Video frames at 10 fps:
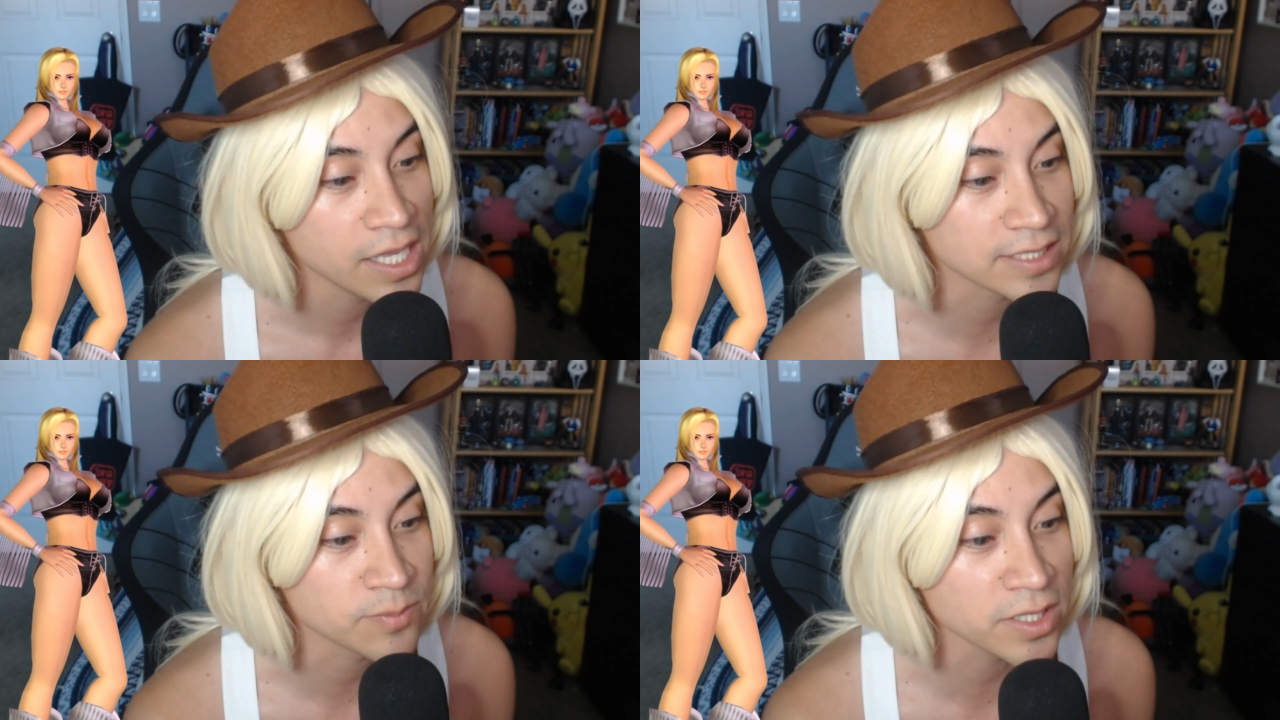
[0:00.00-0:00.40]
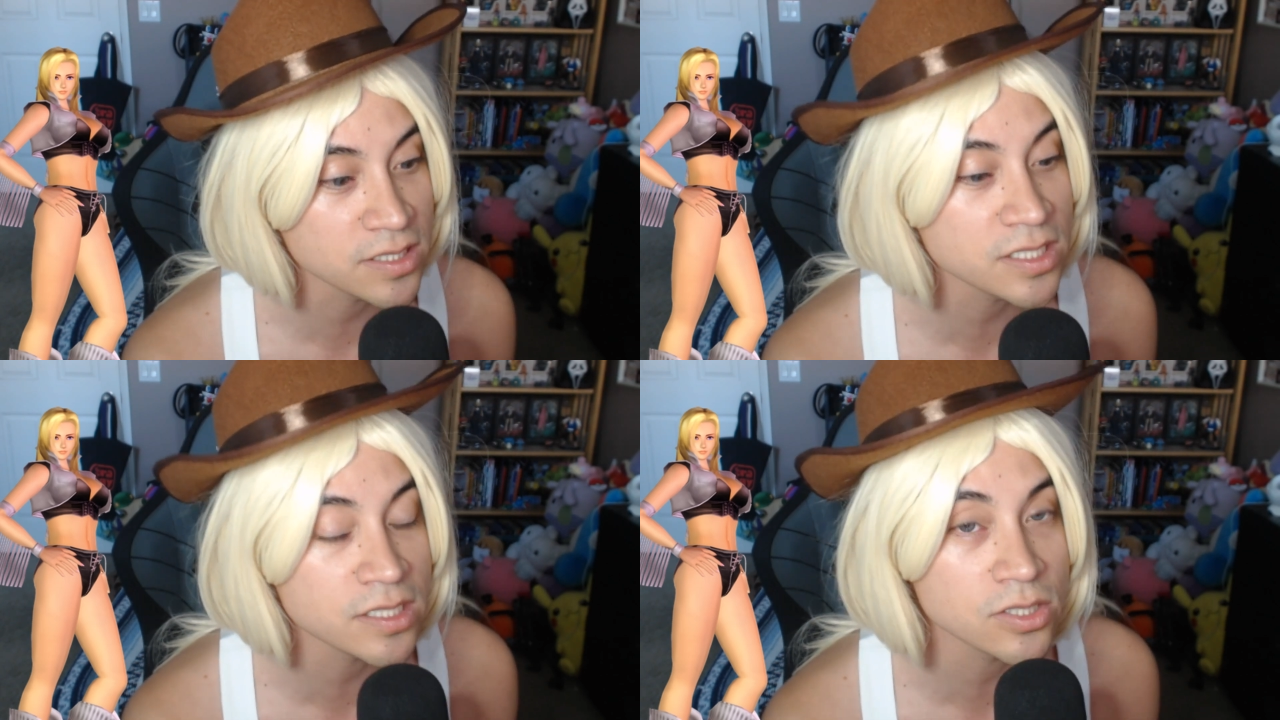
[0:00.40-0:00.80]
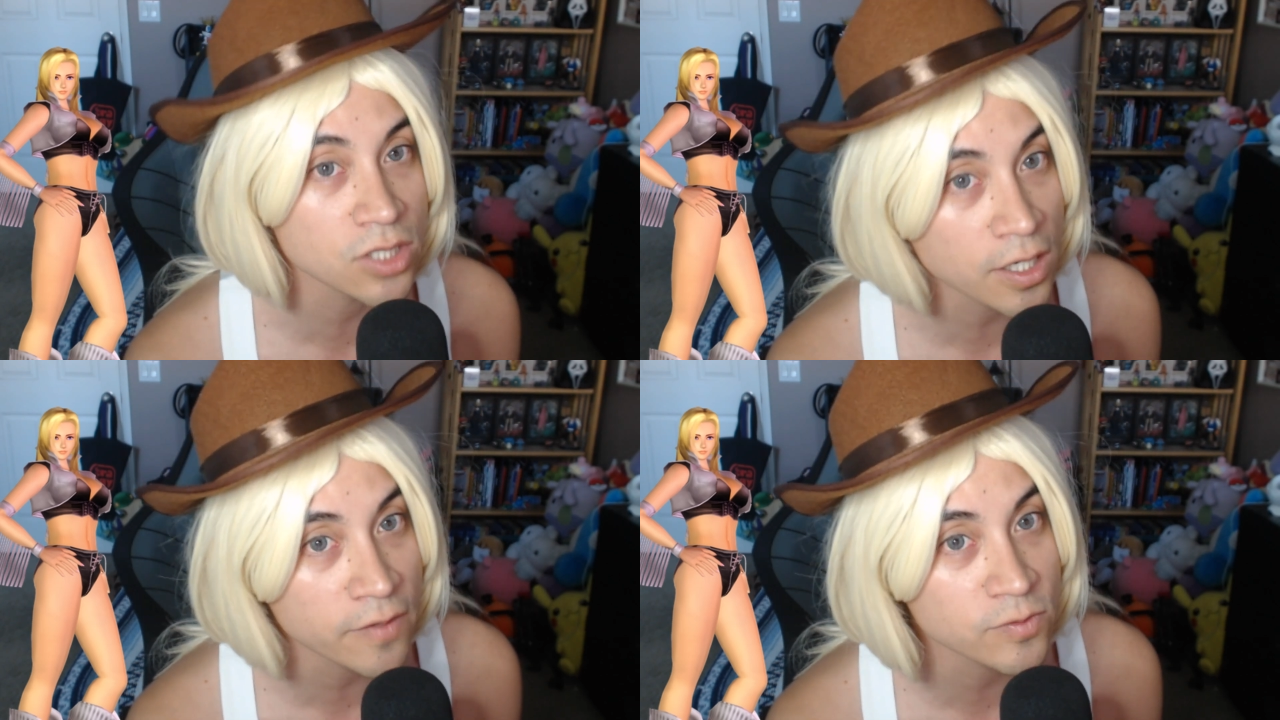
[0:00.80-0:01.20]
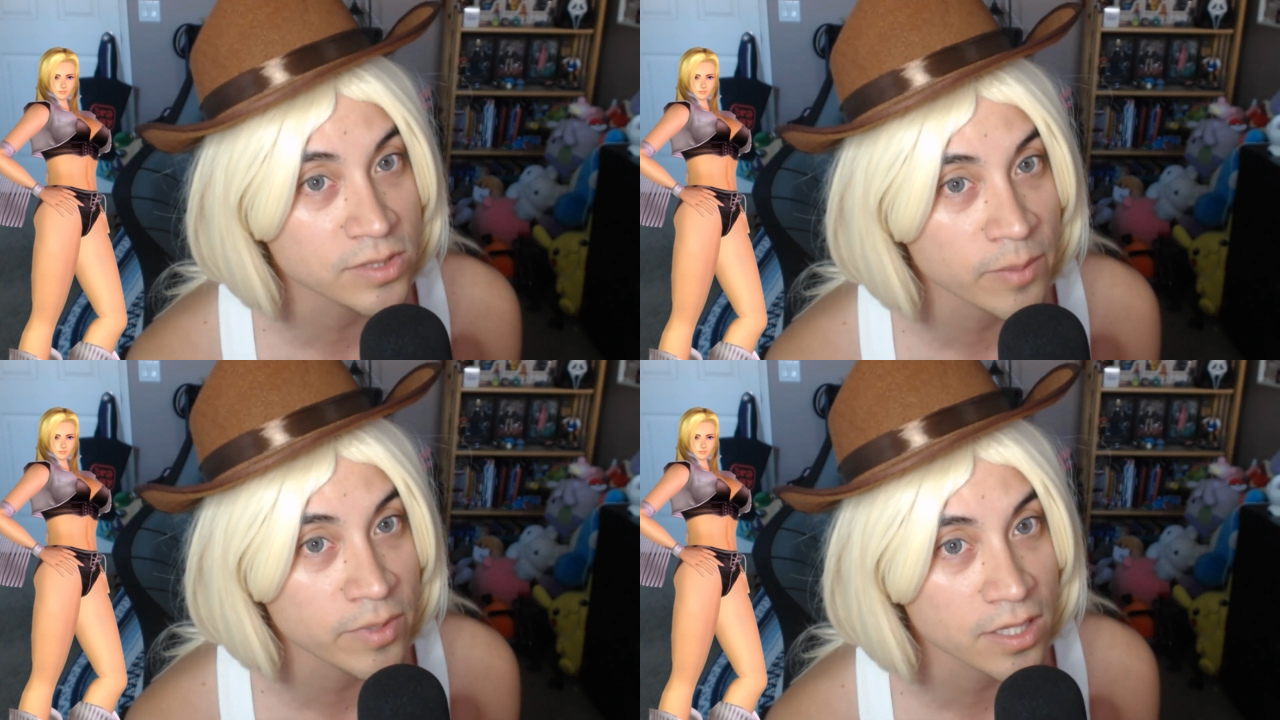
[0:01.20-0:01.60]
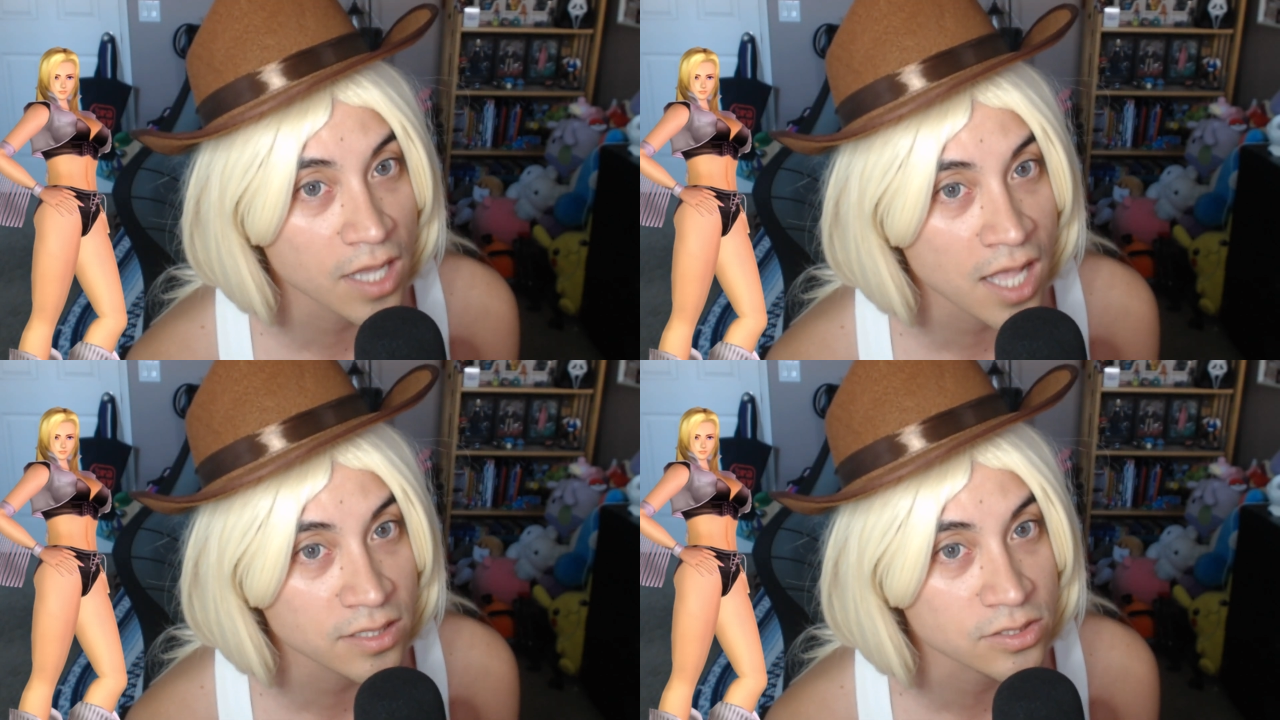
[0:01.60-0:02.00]
as much as she served with some of the
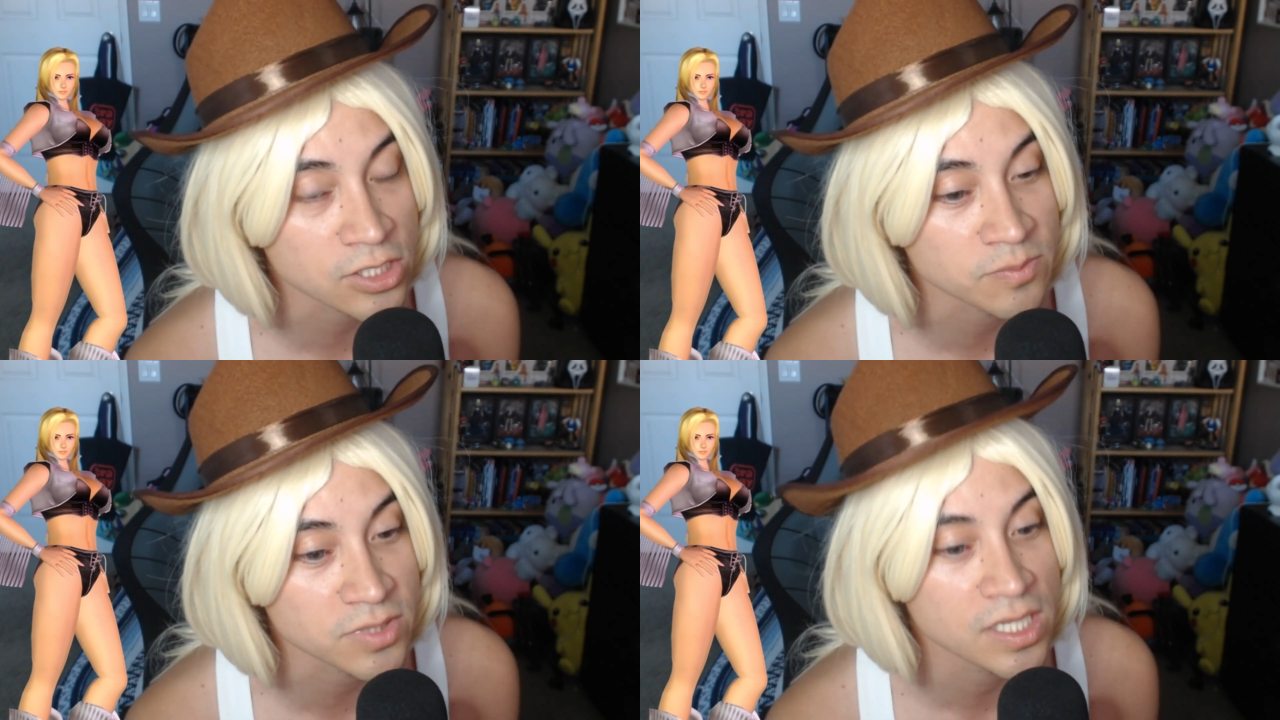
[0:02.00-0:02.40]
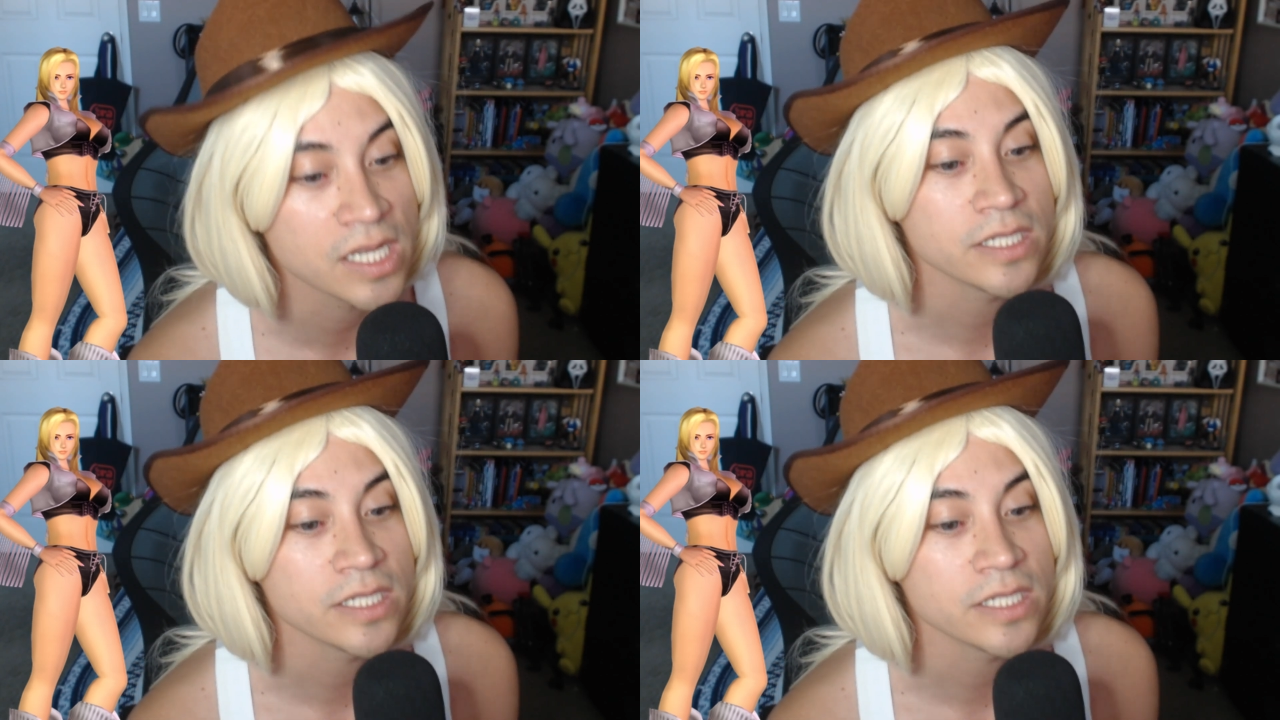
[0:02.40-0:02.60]
costumes,